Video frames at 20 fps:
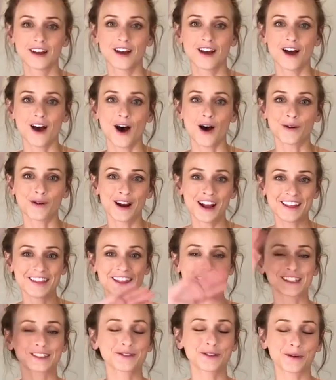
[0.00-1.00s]
all right,
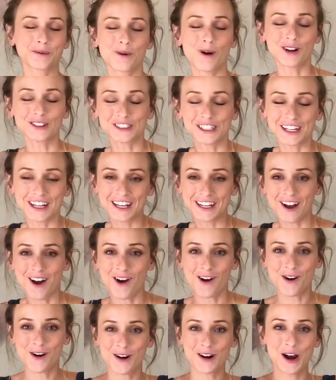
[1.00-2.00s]
thanks for watching
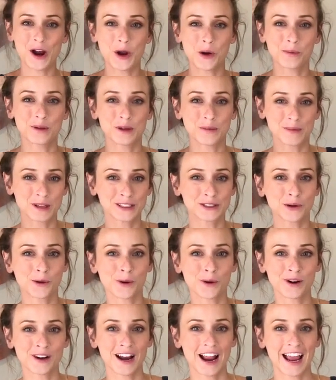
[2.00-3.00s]
our Airbnb
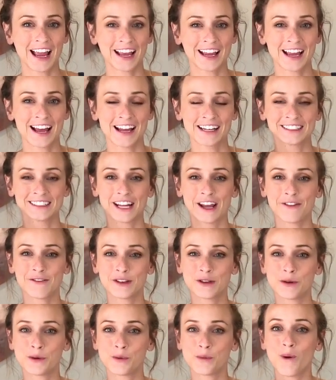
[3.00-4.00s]
tour. And if
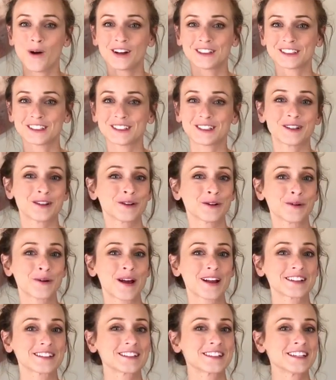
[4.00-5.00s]
you want to
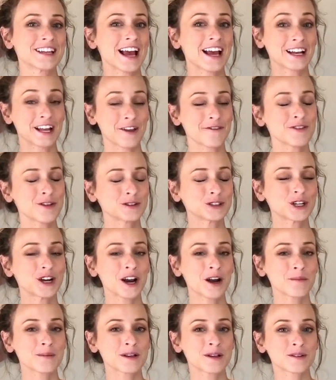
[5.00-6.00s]
see any future
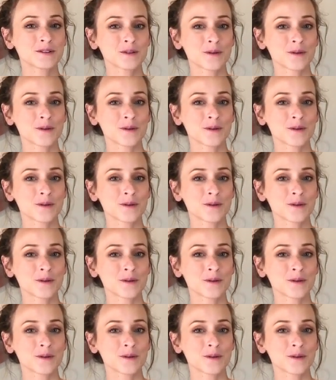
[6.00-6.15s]
Airbnb